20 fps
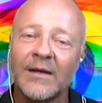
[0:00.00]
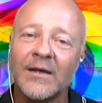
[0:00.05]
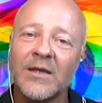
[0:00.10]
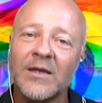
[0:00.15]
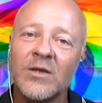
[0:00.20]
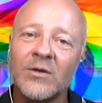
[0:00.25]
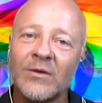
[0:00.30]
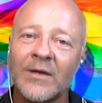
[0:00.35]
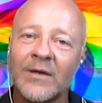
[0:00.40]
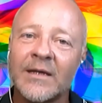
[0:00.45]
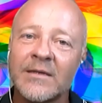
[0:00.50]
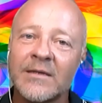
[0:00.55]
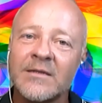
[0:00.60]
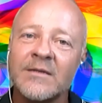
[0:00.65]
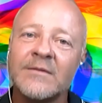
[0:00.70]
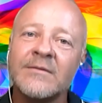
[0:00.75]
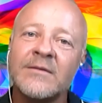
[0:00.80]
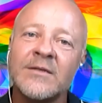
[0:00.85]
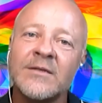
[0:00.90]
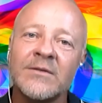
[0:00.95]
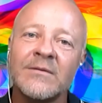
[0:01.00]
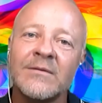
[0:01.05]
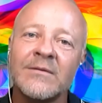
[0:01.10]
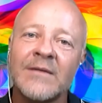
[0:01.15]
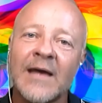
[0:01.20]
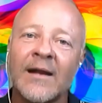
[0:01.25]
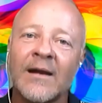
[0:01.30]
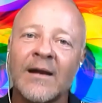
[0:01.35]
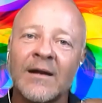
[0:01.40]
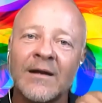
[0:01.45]
you get to do
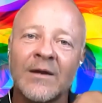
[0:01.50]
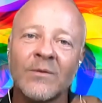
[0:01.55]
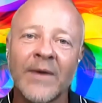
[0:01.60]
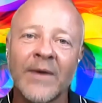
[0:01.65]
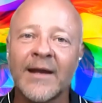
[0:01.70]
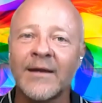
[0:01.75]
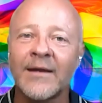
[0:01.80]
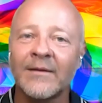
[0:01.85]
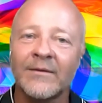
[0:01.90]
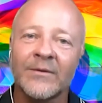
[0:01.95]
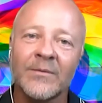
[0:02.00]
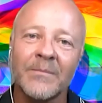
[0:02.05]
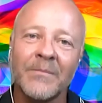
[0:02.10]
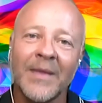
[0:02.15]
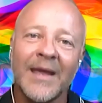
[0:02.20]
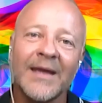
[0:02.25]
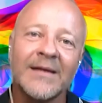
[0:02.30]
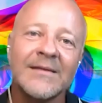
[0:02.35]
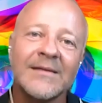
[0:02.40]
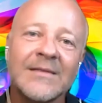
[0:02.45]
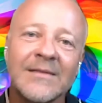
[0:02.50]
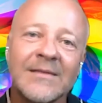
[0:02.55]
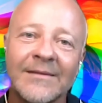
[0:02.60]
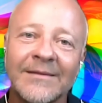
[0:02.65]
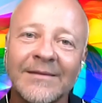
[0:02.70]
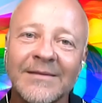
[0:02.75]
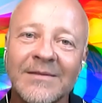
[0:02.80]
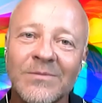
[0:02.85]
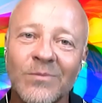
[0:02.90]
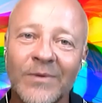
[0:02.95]
that on a regular
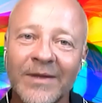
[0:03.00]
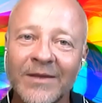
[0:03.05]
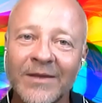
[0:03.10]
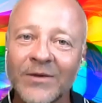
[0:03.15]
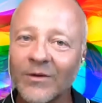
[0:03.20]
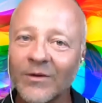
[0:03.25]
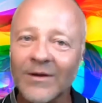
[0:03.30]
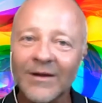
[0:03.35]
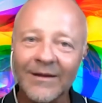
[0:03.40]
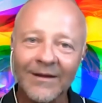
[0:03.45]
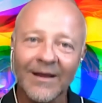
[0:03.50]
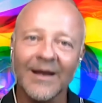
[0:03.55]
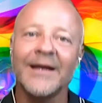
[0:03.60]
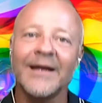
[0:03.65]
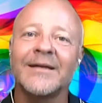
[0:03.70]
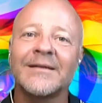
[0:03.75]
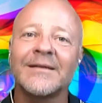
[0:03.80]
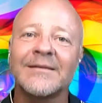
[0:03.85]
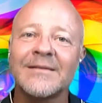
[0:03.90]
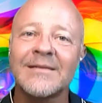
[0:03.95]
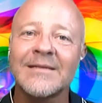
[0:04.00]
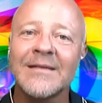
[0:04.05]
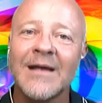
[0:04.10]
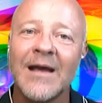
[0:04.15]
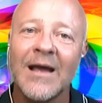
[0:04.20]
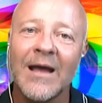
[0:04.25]
basis with your clients